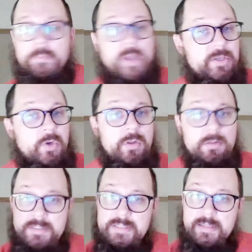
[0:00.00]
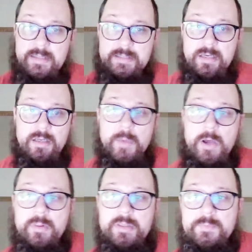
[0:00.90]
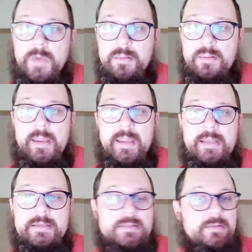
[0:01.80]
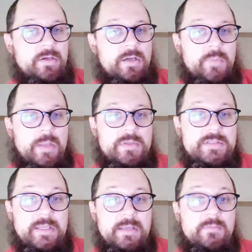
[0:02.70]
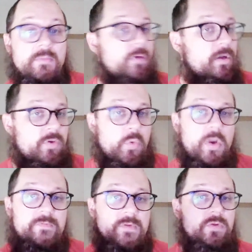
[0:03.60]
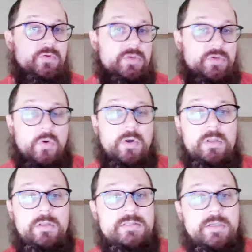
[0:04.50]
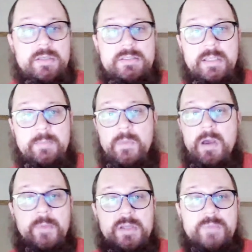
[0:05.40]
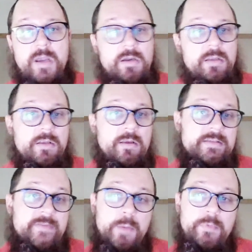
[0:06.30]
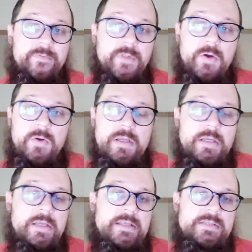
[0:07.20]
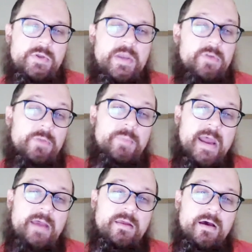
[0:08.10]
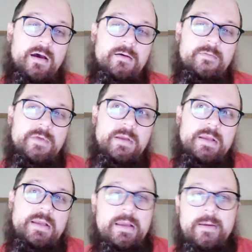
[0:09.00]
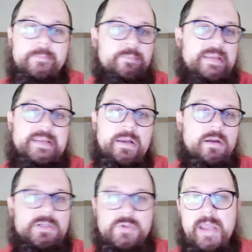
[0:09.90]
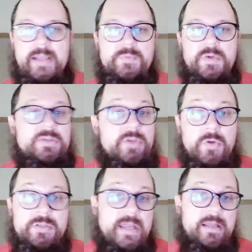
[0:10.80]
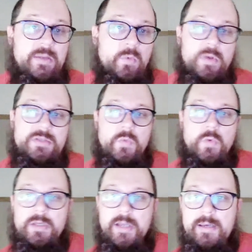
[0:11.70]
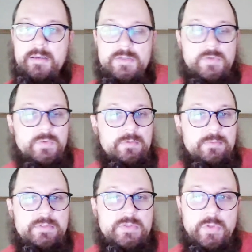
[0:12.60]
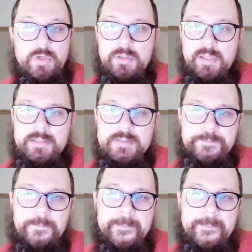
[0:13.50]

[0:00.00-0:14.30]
My goal is that it's going to come out this month, and you're going to be able to see quite a few new tutorials. You're going to see a much better developer flow. So you have a good path of beginner to expert to know exactly what to work on to learn things.